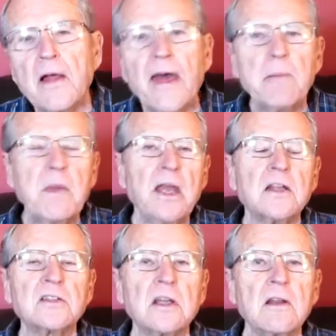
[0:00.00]
That
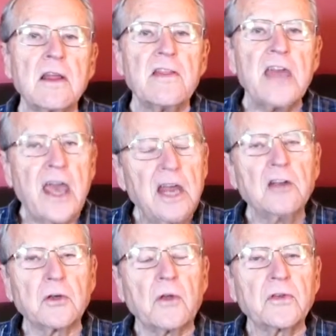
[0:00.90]
means that the
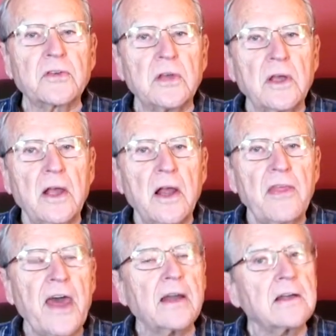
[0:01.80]
angels
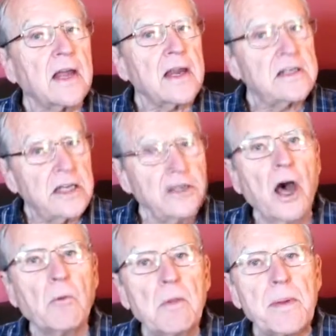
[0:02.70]
that did
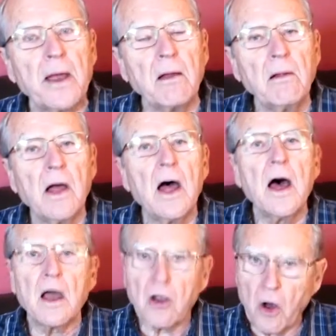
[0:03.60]
not rebel,
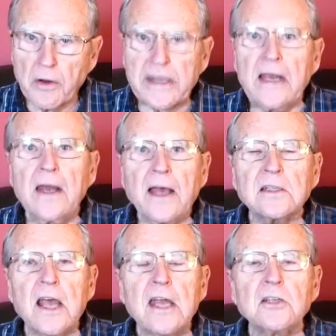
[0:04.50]
called
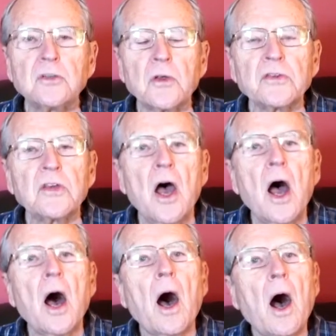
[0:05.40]
elect angels,
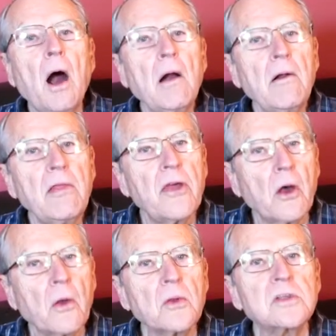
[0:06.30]
are
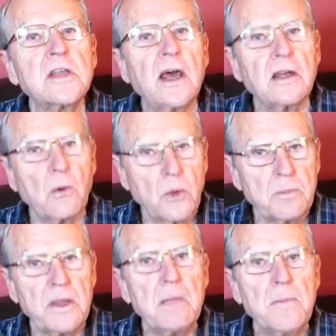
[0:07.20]
those that
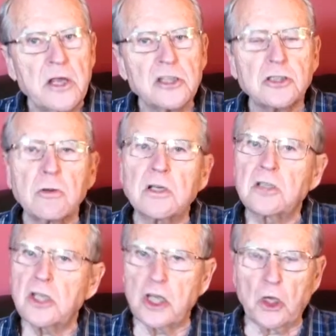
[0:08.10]
would be ministering
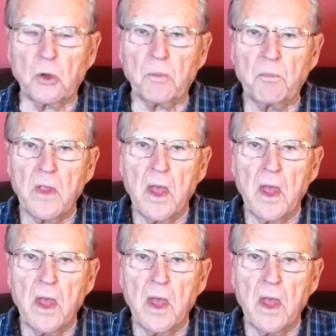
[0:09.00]
to you.